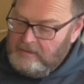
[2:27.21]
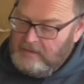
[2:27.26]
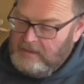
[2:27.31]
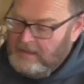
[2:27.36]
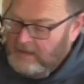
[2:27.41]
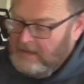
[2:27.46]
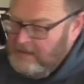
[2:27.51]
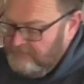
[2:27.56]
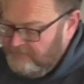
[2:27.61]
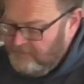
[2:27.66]

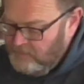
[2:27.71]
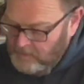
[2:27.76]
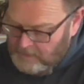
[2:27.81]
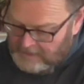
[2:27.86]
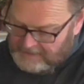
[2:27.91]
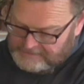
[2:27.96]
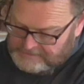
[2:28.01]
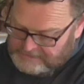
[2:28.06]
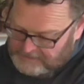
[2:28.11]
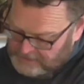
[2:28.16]
I have to
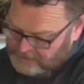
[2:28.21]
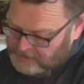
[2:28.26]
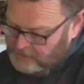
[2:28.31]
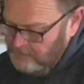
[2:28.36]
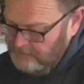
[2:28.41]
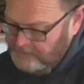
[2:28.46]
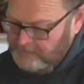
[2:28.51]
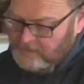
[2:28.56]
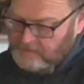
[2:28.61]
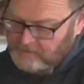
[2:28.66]
wedge this
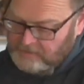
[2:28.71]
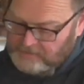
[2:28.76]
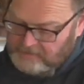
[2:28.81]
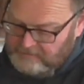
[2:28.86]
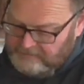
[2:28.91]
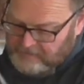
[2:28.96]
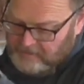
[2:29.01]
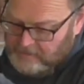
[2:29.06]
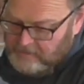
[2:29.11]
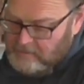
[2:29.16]
up because
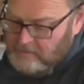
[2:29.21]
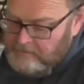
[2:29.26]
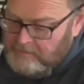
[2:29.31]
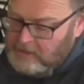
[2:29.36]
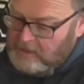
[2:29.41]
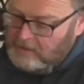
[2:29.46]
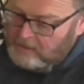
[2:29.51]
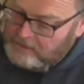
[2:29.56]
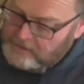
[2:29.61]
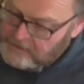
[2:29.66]
you've got air
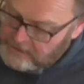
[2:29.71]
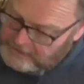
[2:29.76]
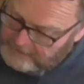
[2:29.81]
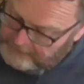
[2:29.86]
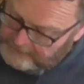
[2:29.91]
pockets in